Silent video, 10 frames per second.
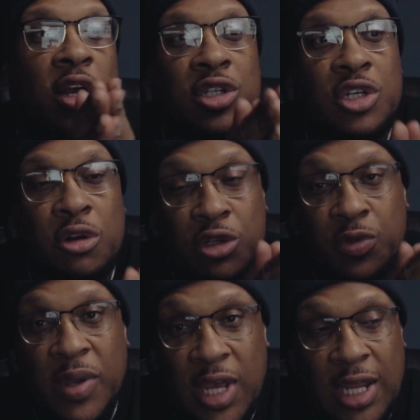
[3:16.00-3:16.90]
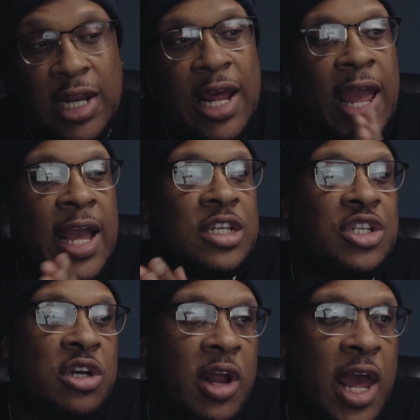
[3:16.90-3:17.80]
shutter speed and
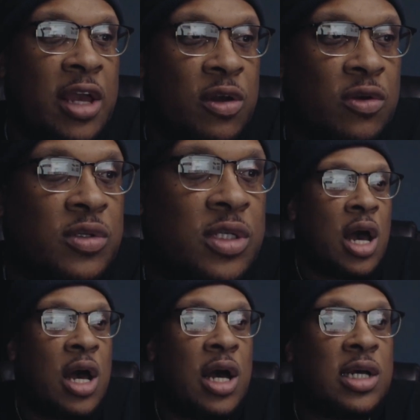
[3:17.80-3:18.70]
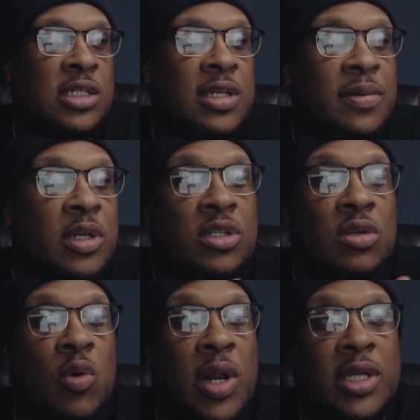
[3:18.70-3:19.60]
shutter angles, similar
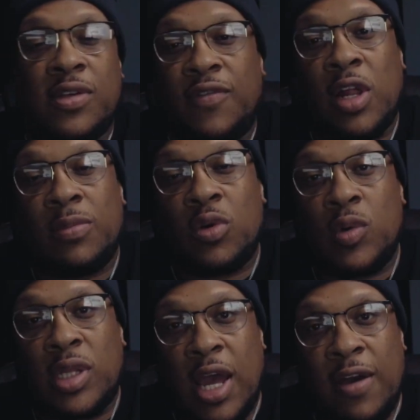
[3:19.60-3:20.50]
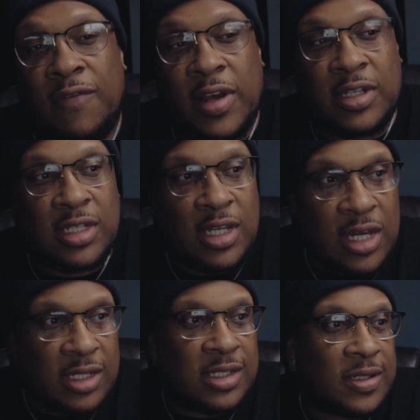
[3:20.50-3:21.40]
to what is available with the
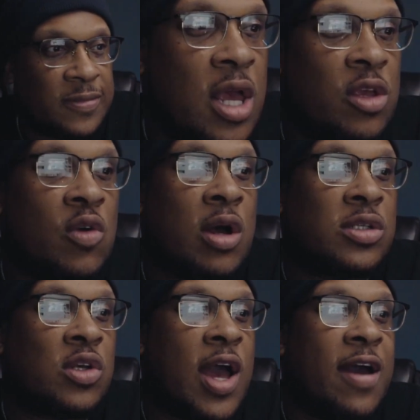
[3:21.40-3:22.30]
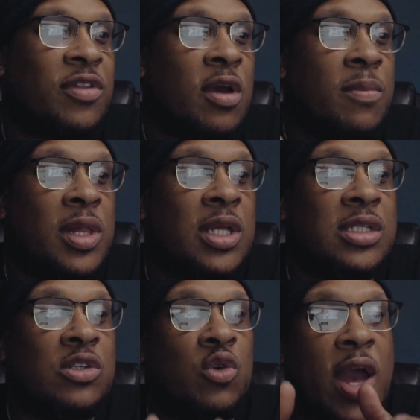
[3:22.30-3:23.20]
FX6. You also have the ability
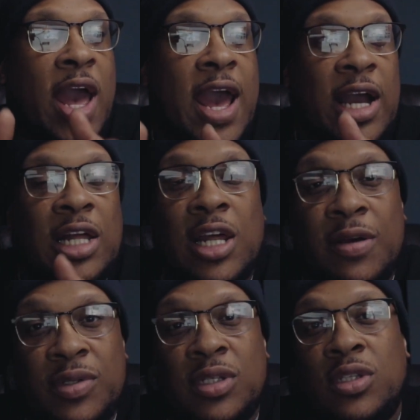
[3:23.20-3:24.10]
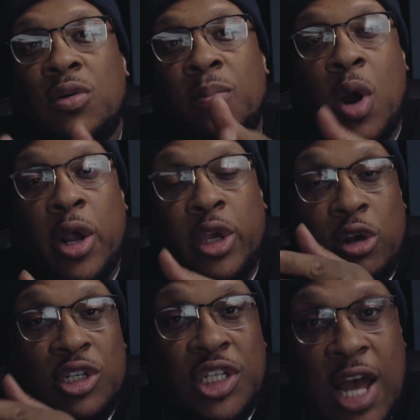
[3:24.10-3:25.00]
to add clips to mark
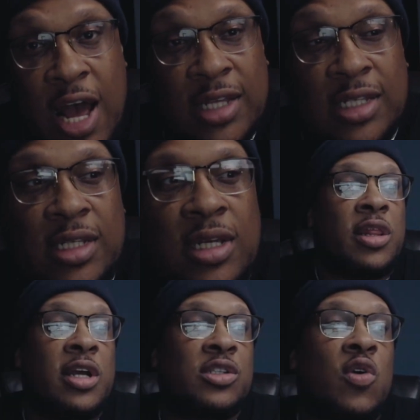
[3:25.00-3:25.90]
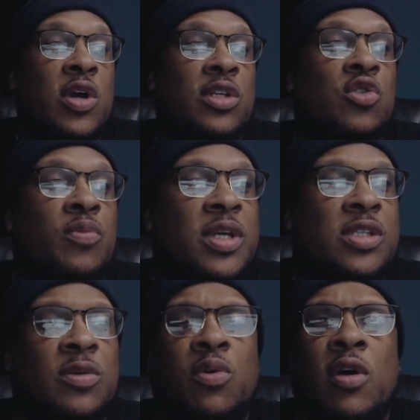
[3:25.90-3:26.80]
your shots. There's going to be
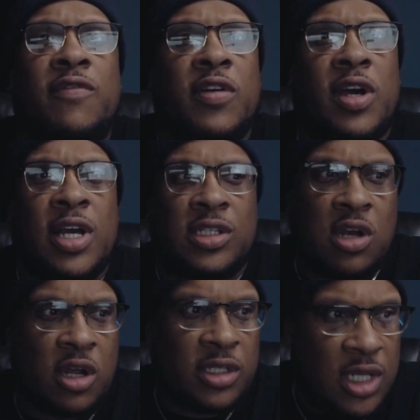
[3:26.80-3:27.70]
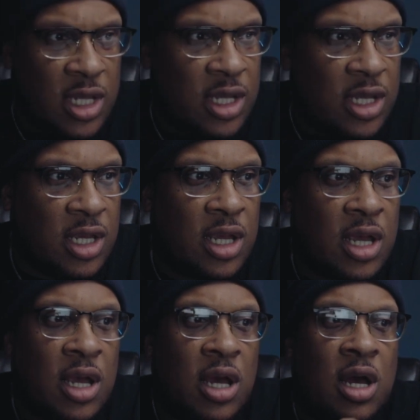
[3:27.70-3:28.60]
support for SRT,
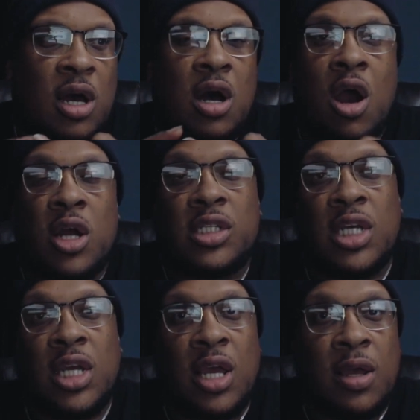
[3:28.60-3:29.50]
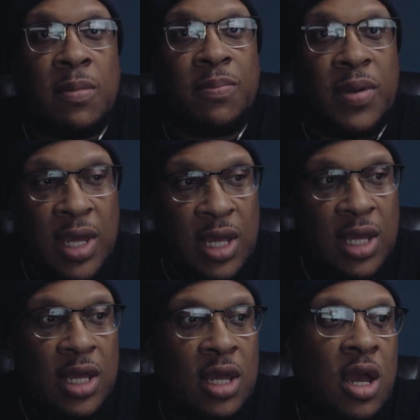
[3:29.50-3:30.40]

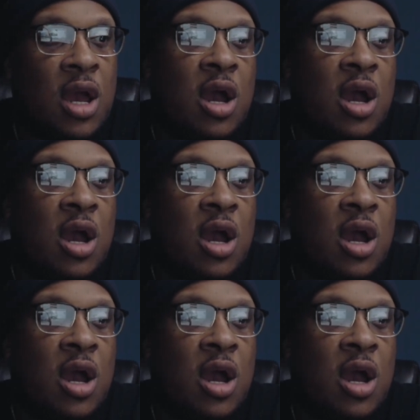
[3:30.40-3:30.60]
RTMP,